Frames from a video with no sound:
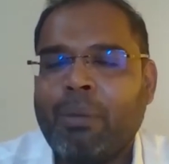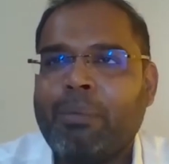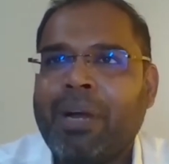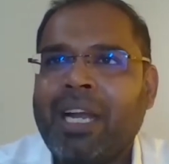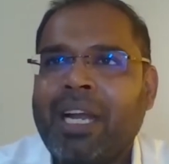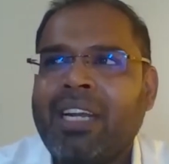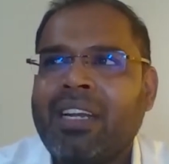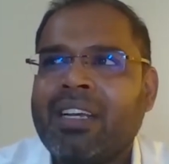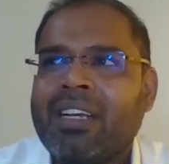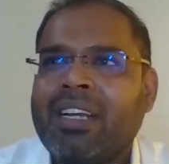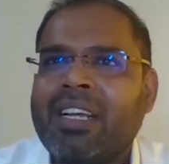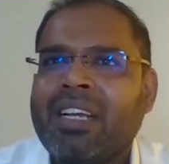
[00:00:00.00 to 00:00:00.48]

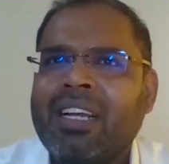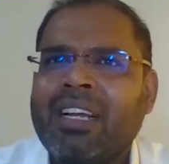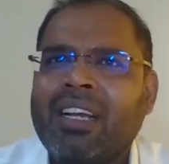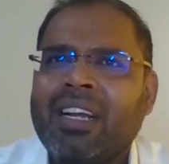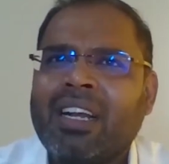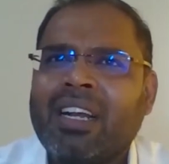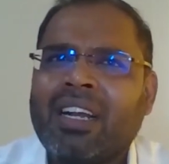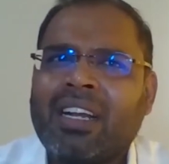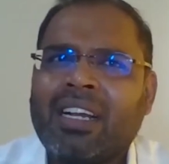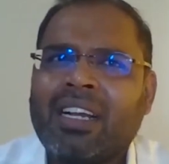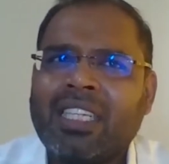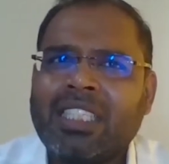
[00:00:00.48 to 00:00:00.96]
But
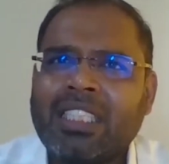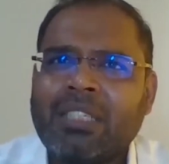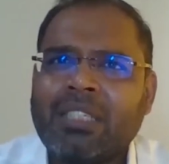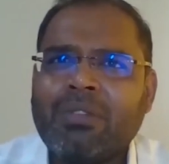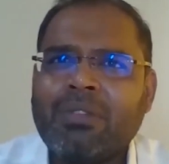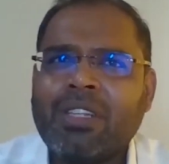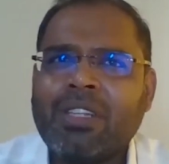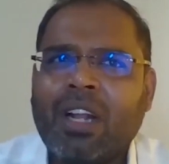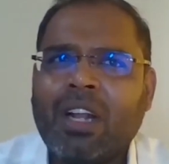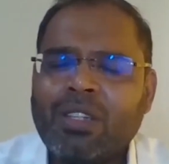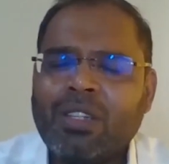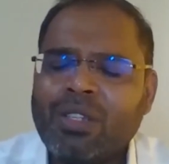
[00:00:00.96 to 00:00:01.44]

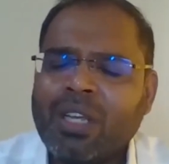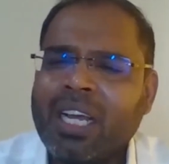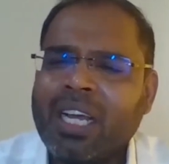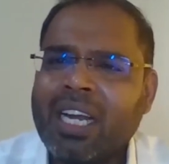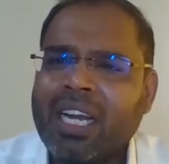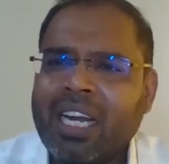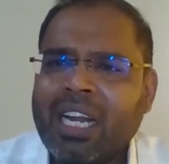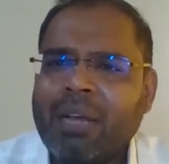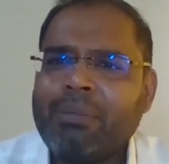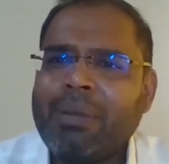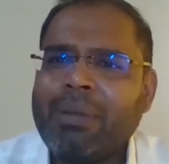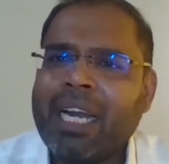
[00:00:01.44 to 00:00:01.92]
customers also
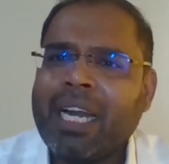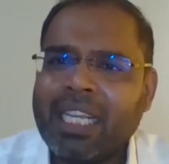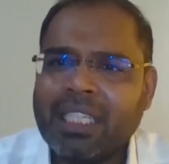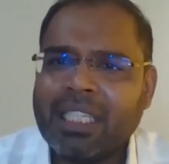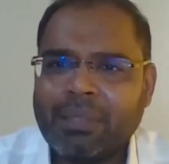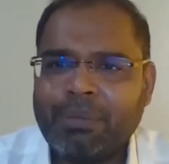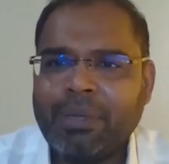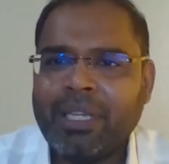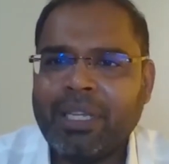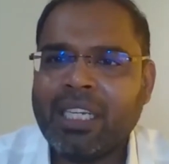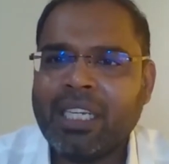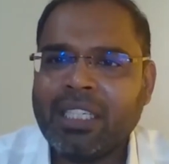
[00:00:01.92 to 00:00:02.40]
had a bad
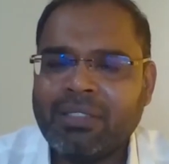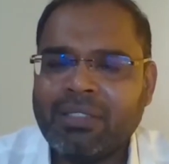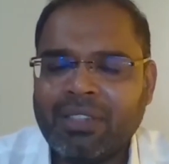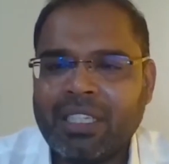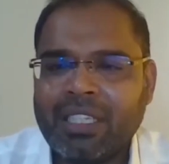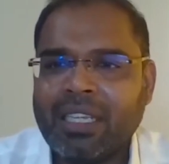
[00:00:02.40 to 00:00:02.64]
experience